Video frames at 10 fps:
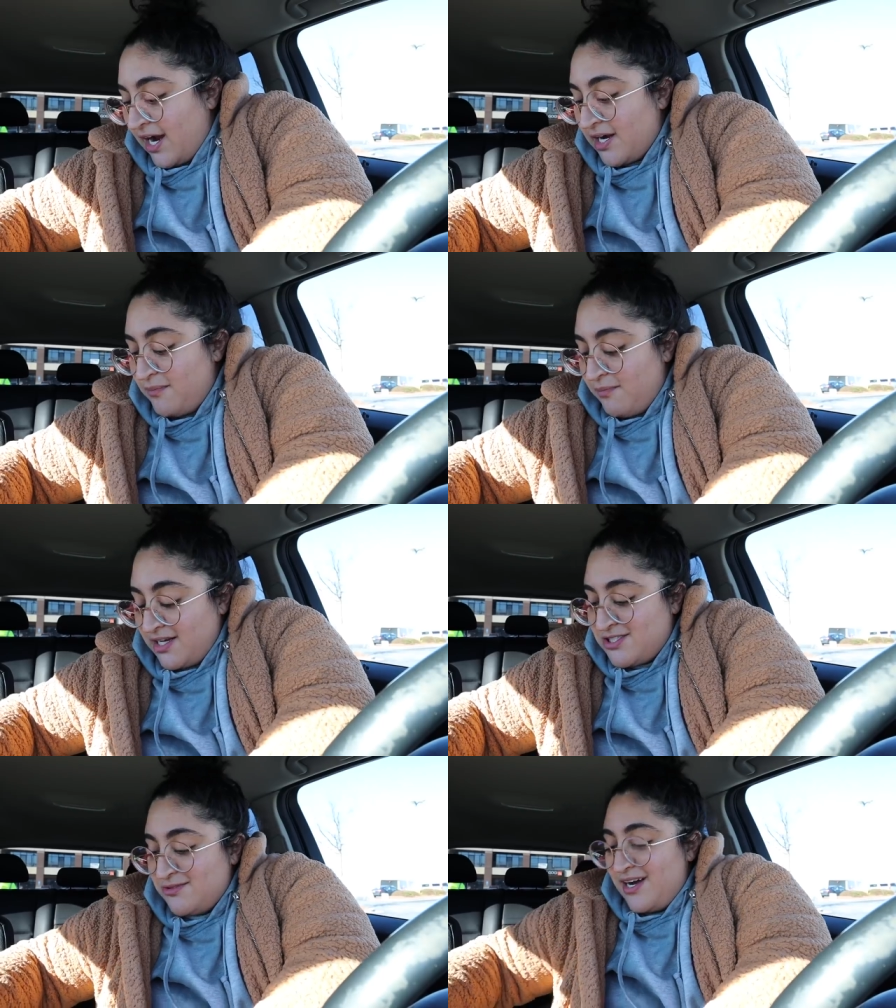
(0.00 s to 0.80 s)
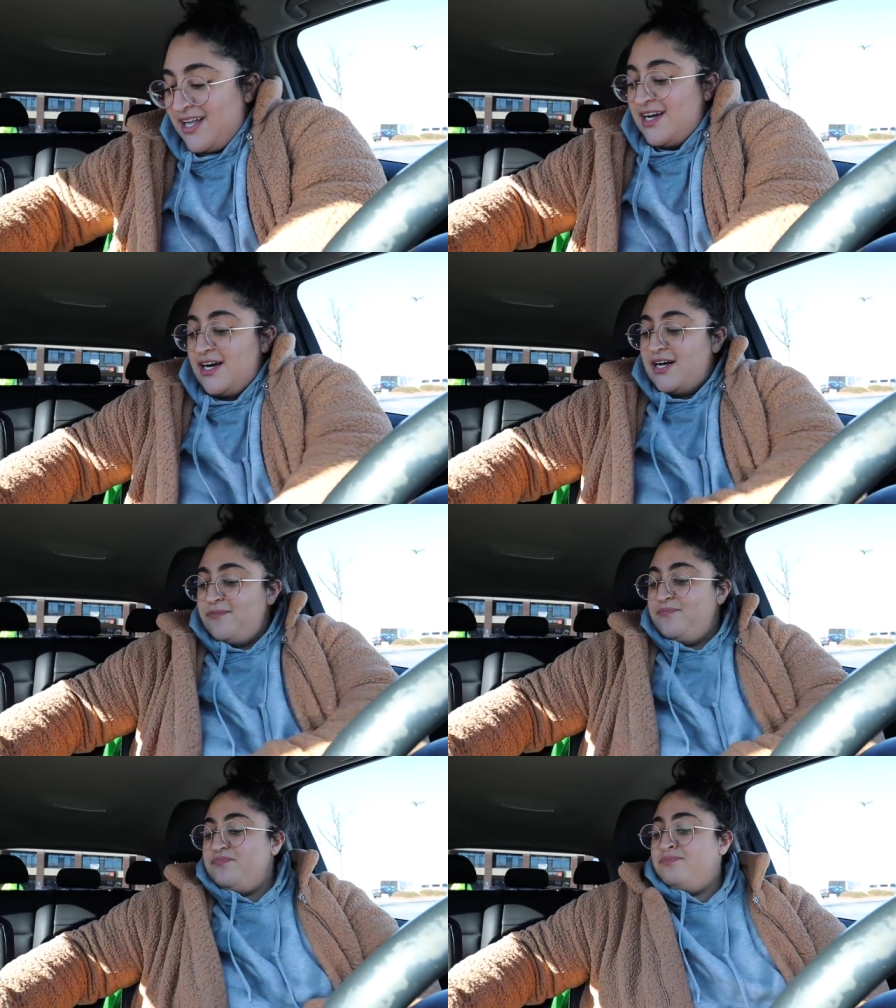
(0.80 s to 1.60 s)
I got a mozzarella,
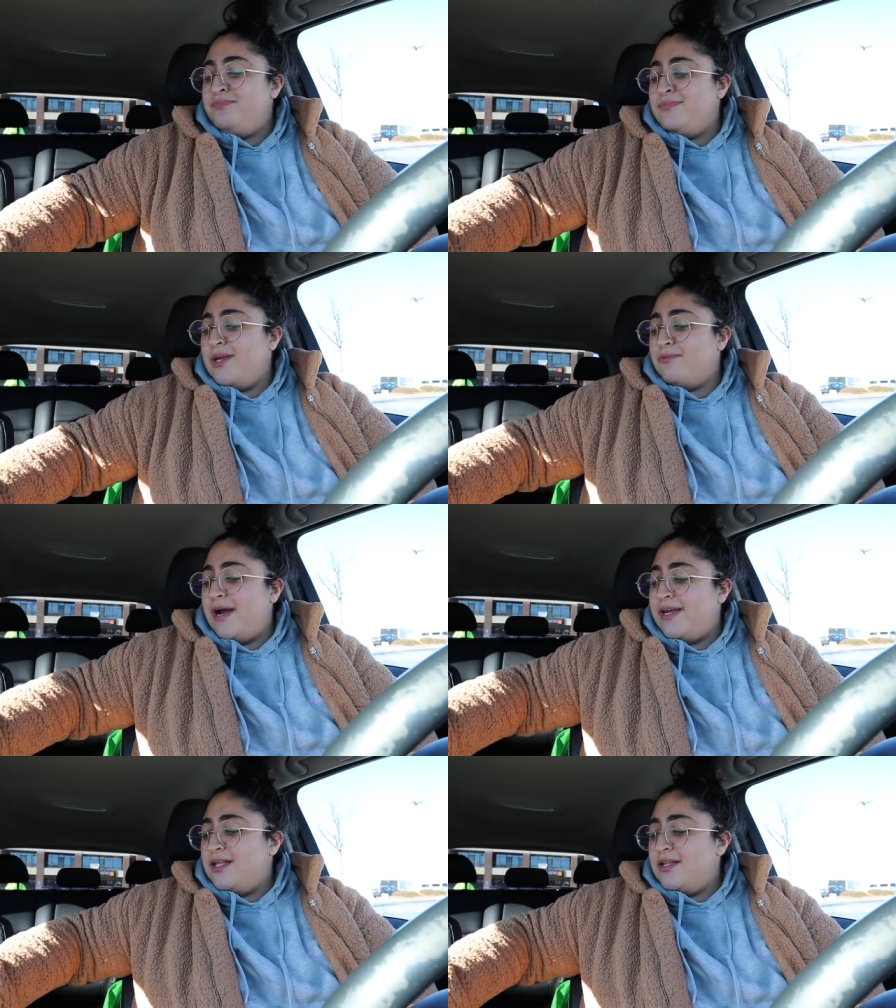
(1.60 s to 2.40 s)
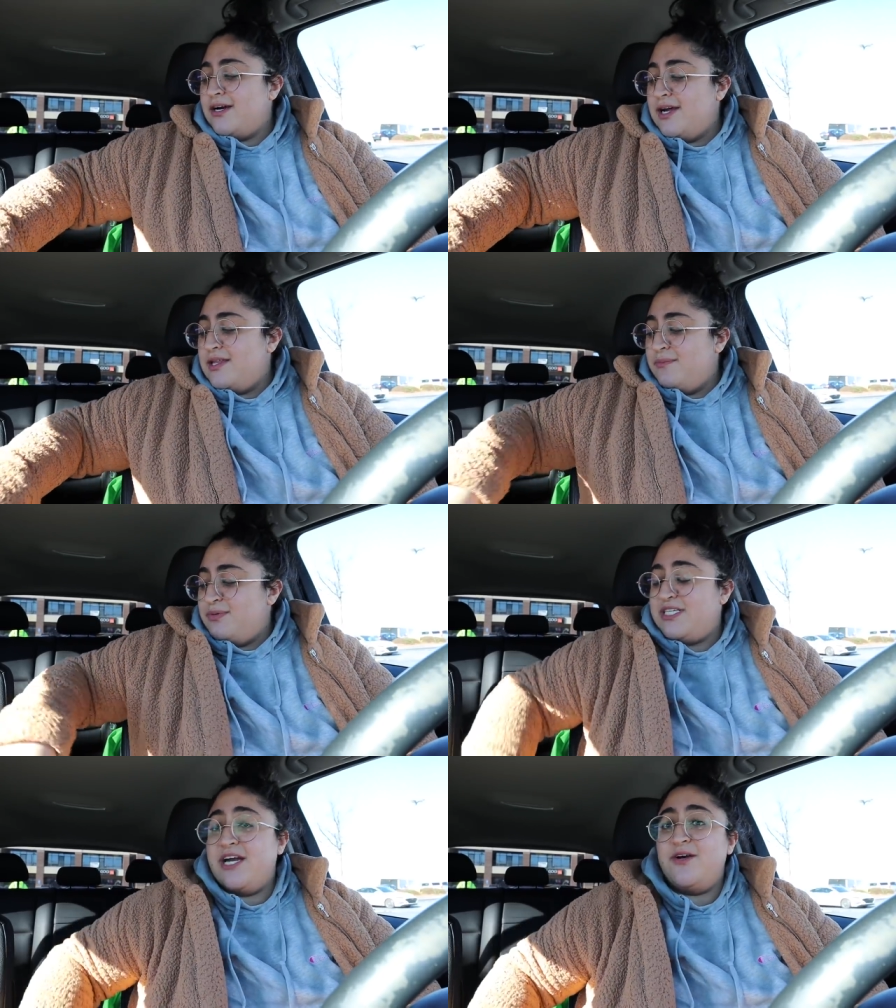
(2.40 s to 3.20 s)
a regular, and the
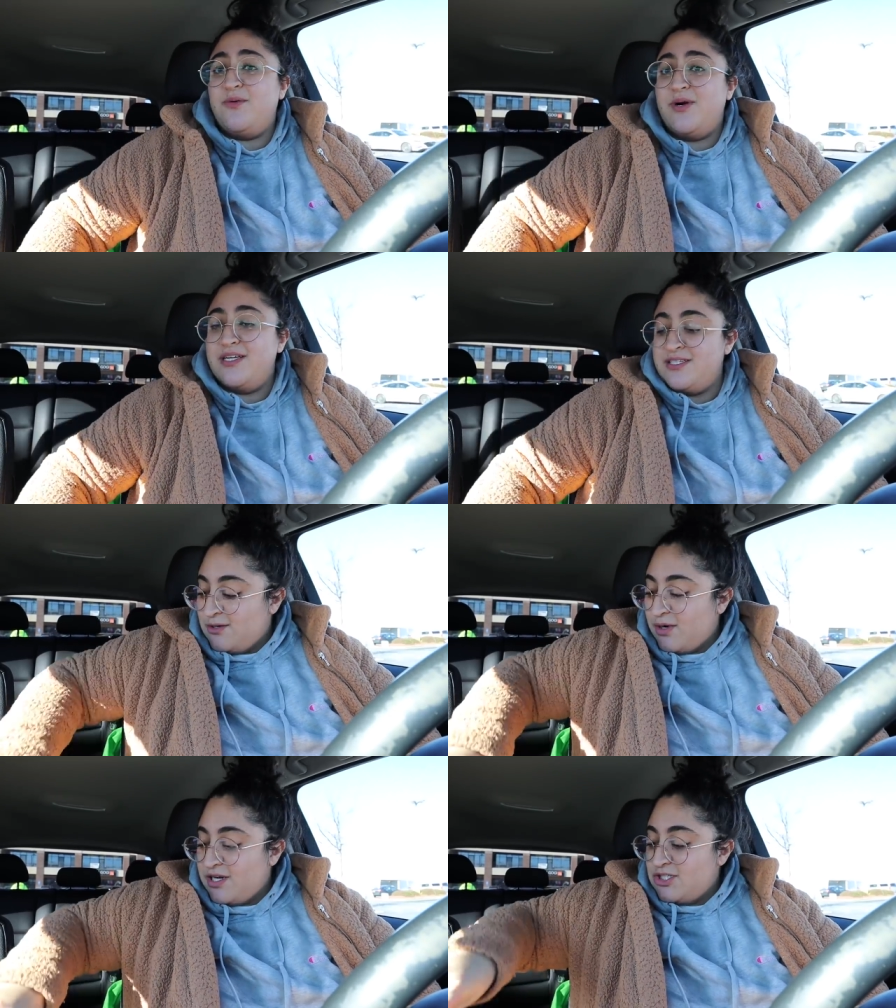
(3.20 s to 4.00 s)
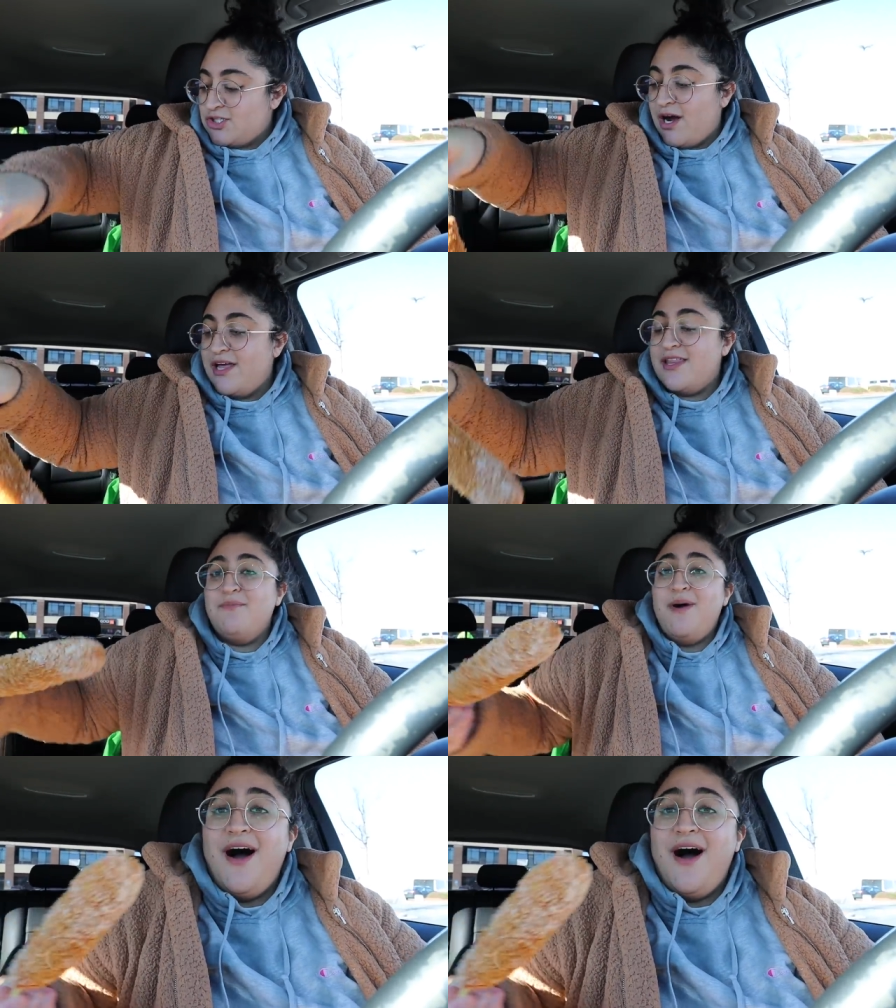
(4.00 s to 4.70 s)
potato one. So we're gonna try them.